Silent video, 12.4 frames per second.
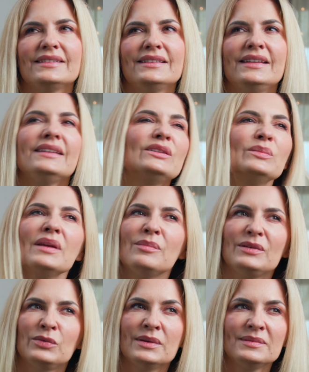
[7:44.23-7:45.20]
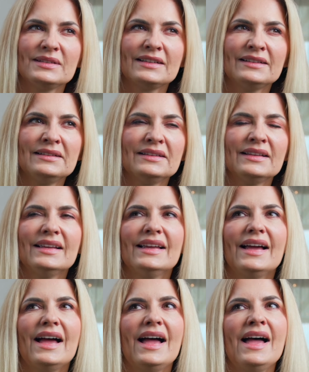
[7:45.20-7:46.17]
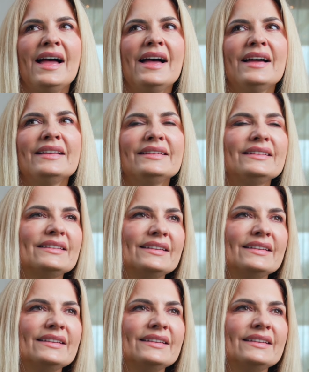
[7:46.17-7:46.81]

need to be a bit whimsical, and